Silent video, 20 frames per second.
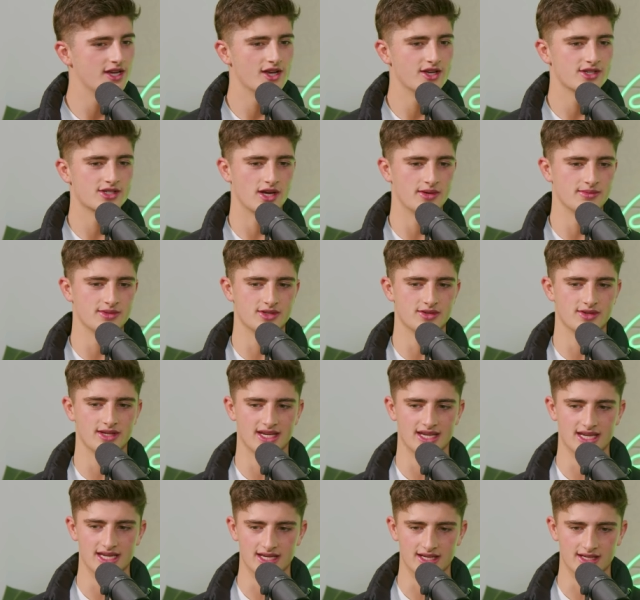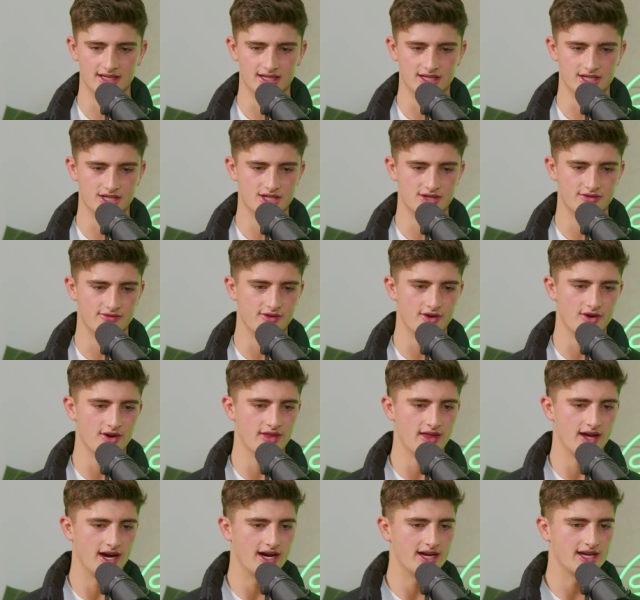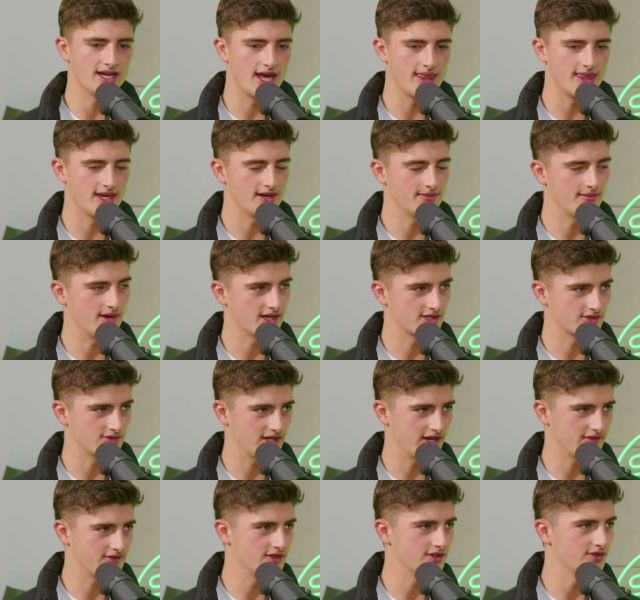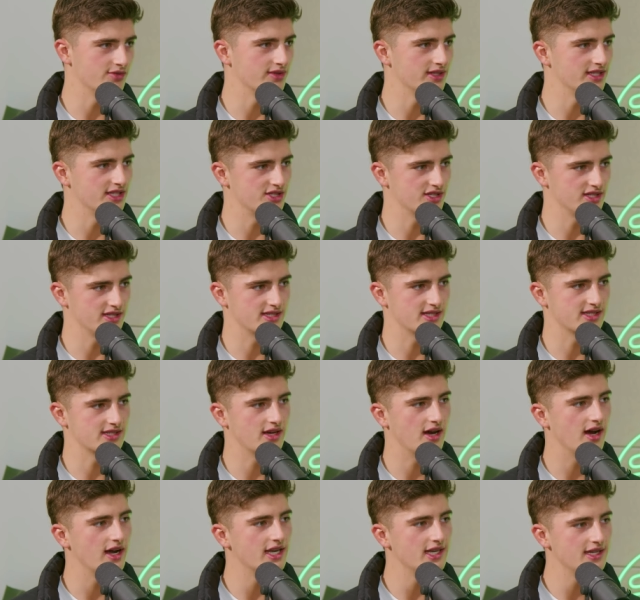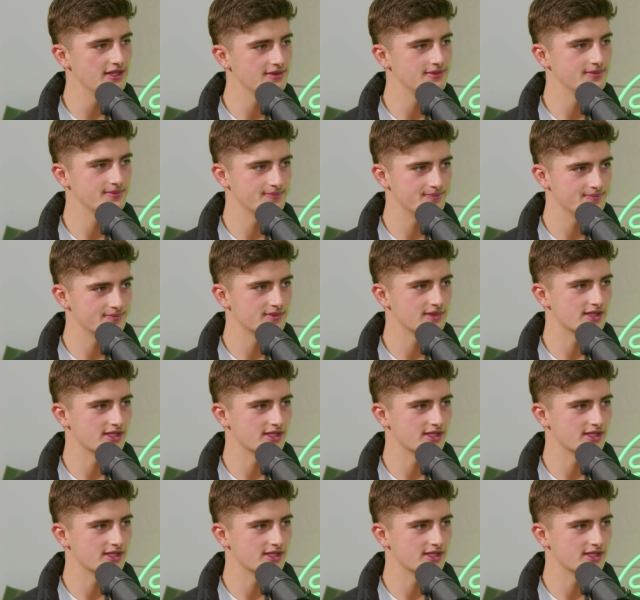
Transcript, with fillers: Yep. So I'm doing English further, and then at my school you have to do religion and society. Yep.